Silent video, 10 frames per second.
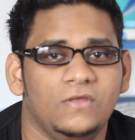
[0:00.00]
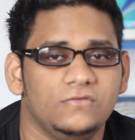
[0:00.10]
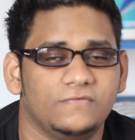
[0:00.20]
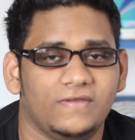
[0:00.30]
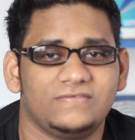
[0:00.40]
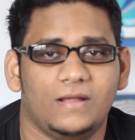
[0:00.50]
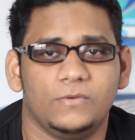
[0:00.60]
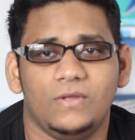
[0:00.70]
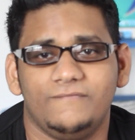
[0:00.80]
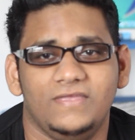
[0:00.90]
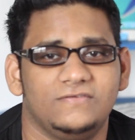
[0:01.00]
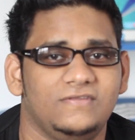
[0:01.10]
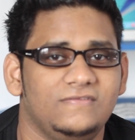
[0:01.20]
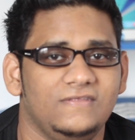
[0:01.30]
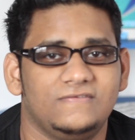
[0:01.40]
So for example, we have
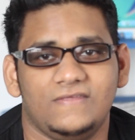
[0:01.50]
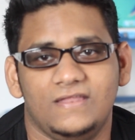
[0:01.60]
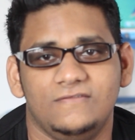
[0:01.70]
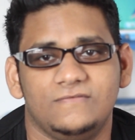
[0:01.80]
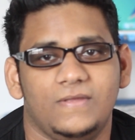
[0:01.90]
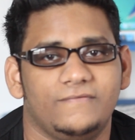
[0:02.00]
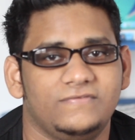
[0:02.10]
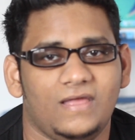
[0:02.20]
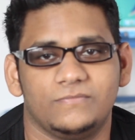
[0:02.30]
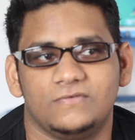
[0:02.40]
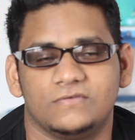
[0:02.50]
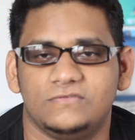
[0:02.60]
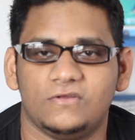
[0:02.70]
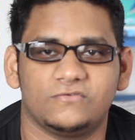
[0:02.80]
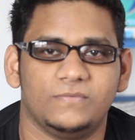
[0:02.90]
HTC Sense, we have
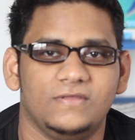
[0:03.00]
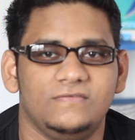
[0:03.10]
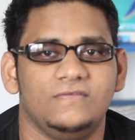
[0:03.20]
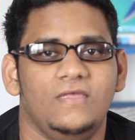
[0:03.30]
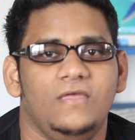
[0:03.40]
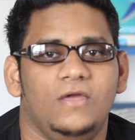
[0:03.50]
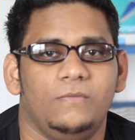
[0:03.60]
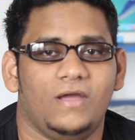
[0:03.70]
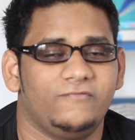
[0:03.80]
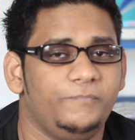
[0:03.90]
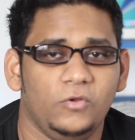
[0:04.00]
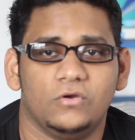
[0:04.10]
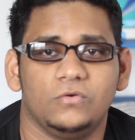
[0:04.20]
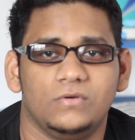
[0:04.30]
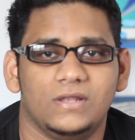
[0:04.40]
Samsung's TouchWiz, we have
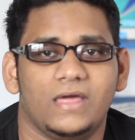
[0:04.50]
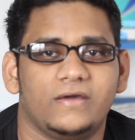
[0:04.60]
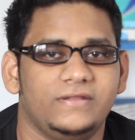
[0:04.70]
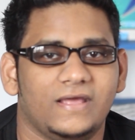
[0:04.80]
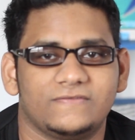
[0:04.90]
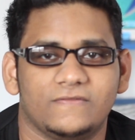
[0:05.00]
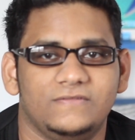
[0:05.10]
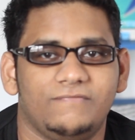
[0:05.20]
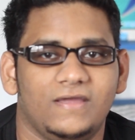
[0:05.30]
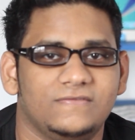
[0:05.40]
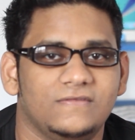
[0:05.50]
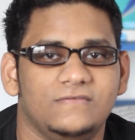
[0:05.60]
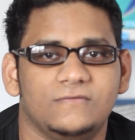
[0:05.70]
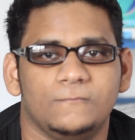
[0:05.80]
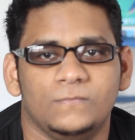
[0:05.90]
pure Google like on the Nexus
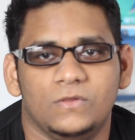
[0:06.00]
devices.